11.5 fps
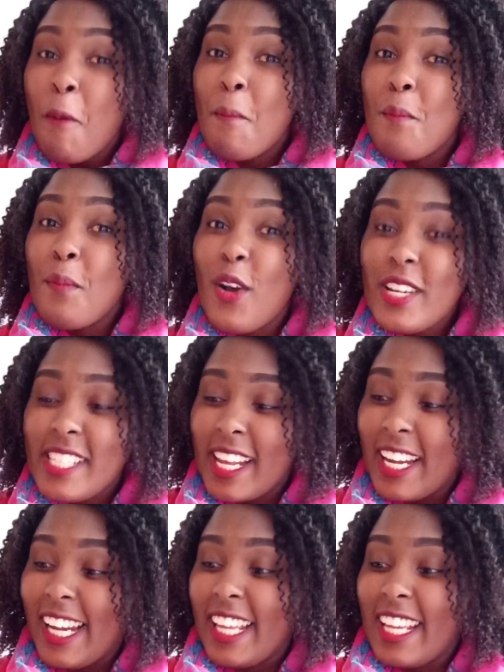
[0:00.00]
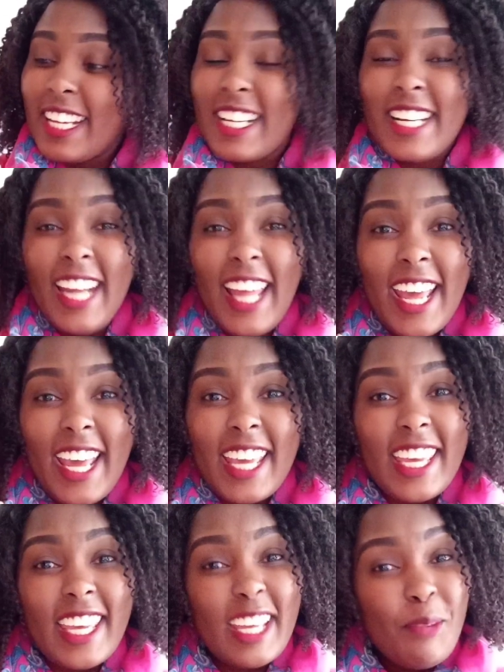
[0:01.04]
modeling
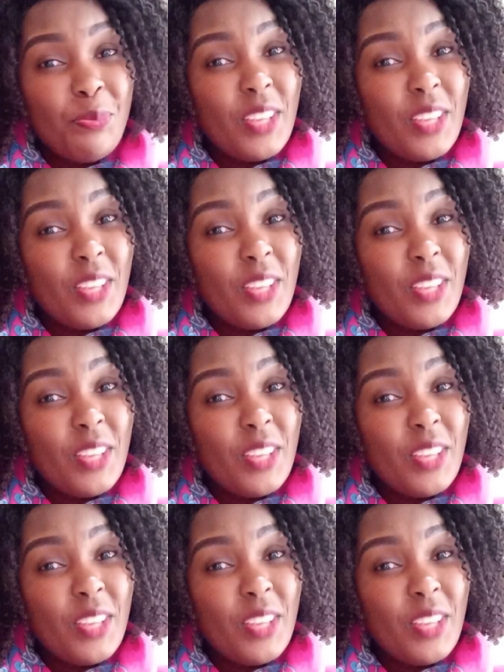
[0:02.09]
clay